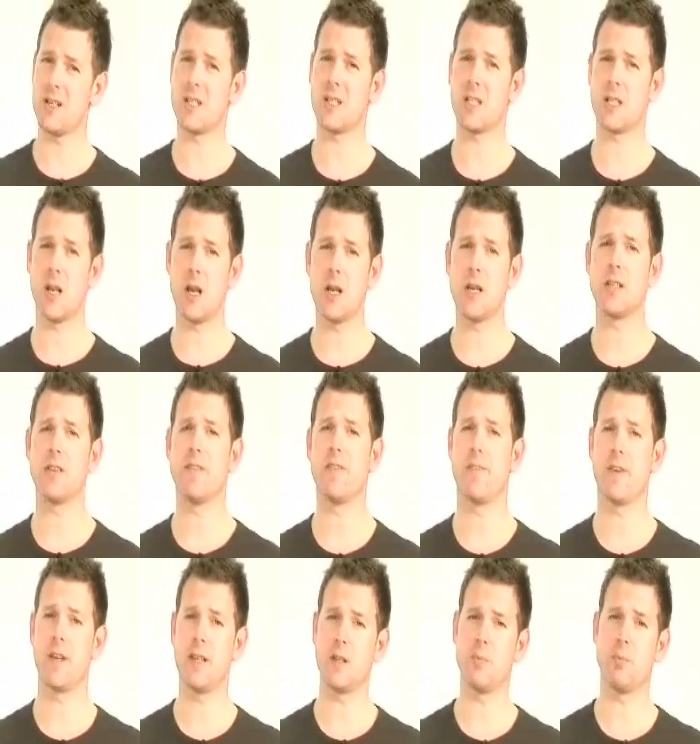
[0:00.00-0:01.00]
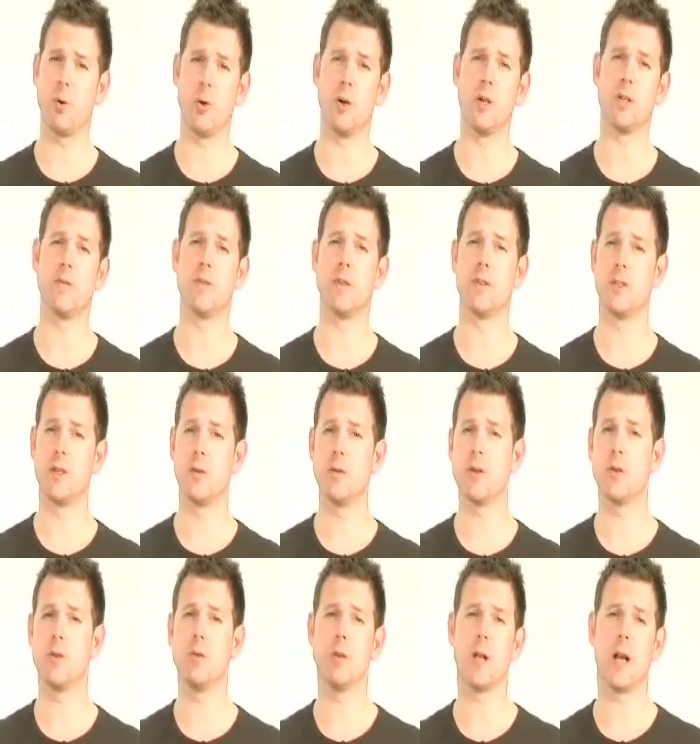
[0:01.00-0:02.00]
but it does slightly defeat the point of
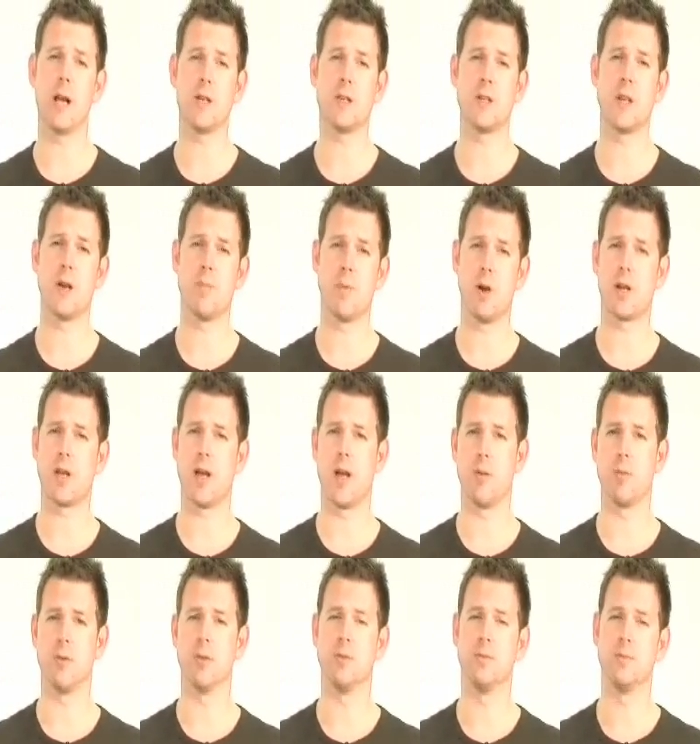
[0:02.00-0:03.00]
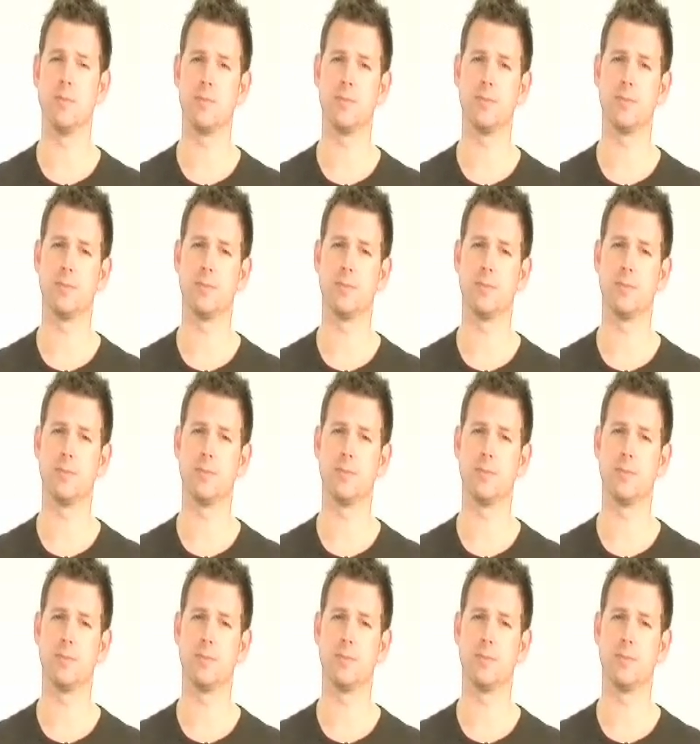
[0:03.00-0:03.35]
the do-it-all HDMI cable.